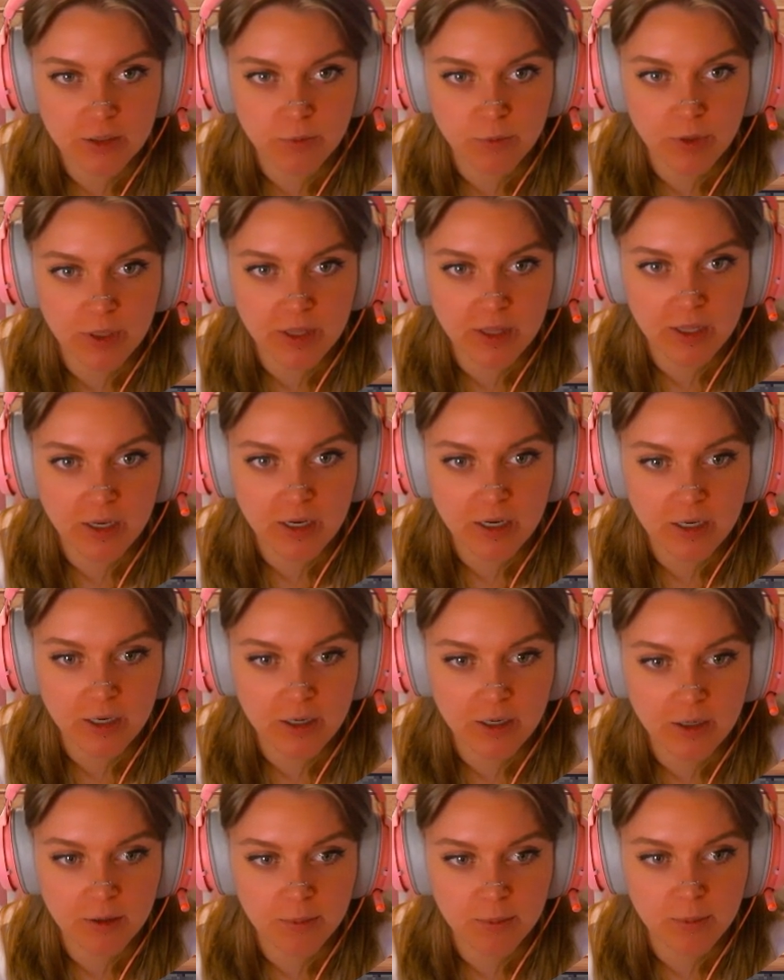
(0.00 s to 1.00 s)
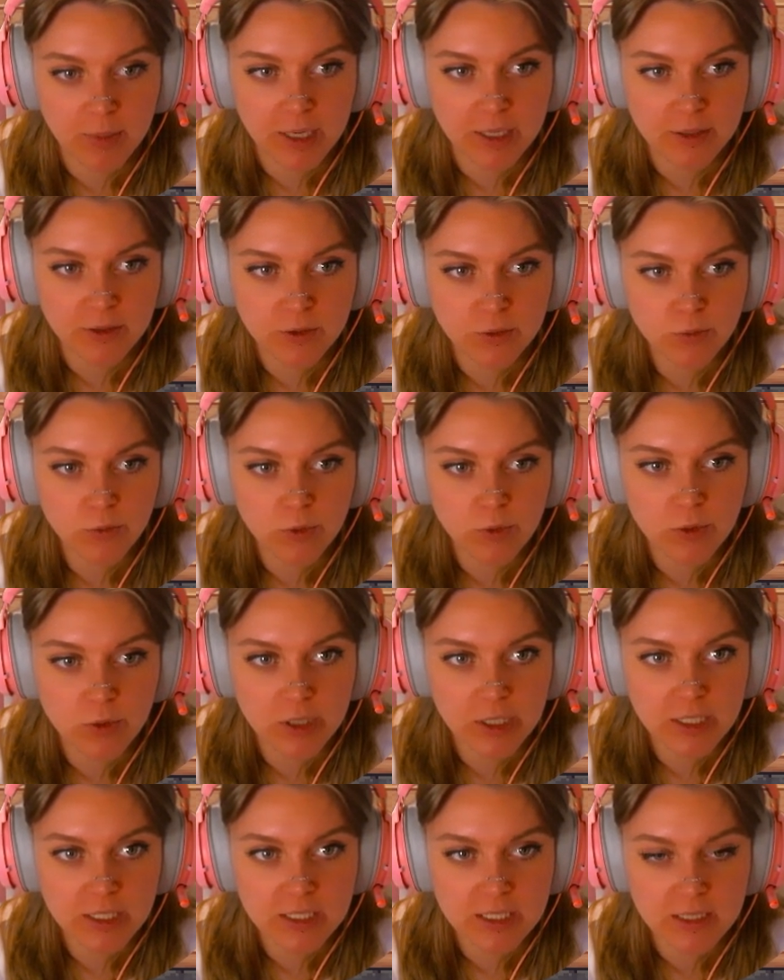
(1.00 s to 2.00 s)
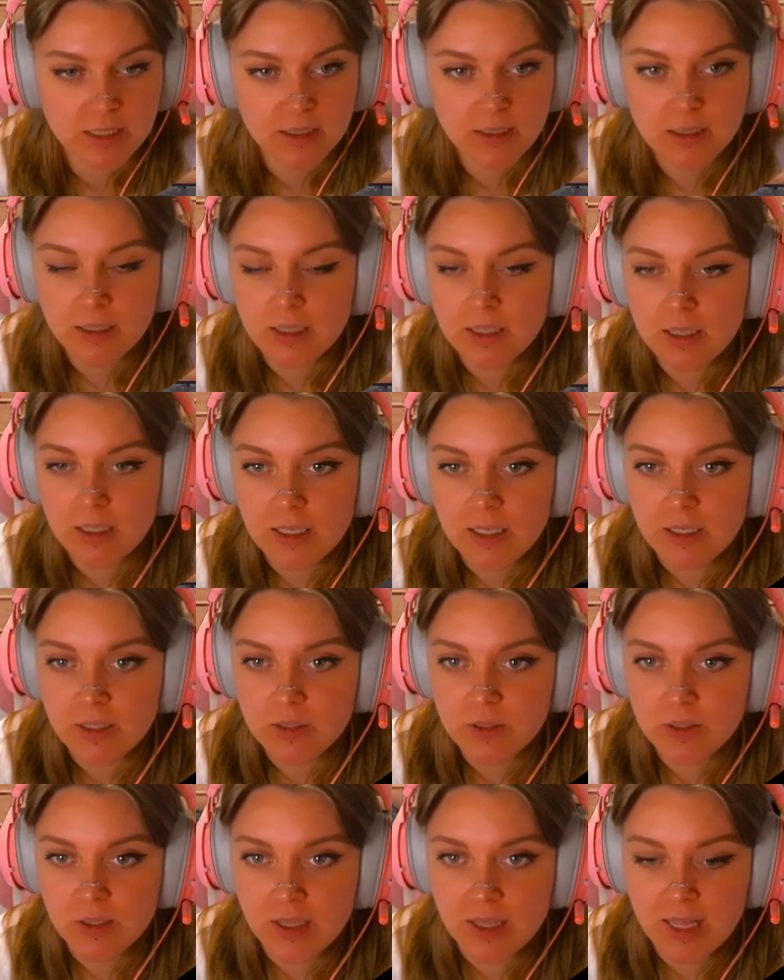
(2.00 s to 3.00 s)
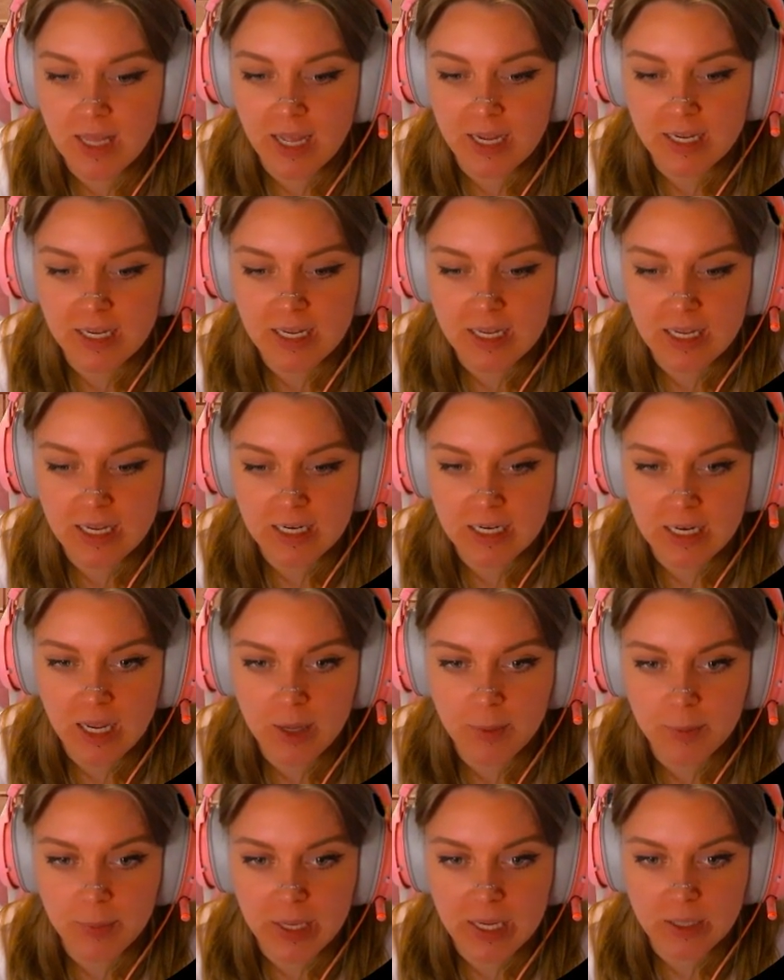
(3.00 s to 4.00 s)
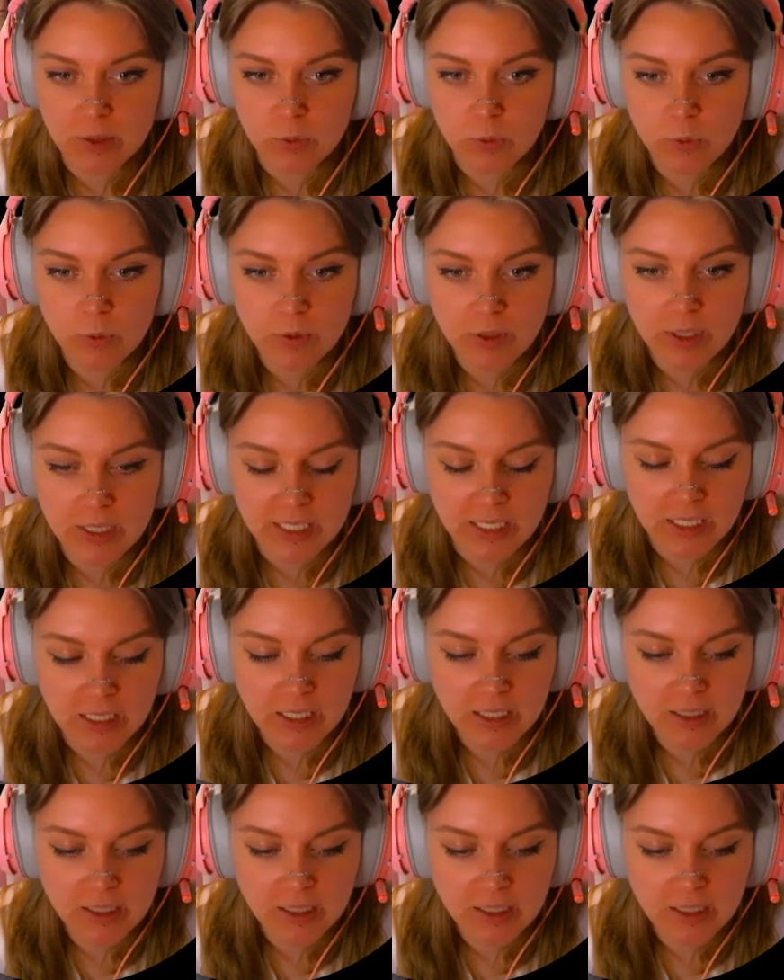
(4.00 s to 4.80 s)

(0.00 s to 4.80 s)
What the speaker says: with our mild wort, so that can get up and running.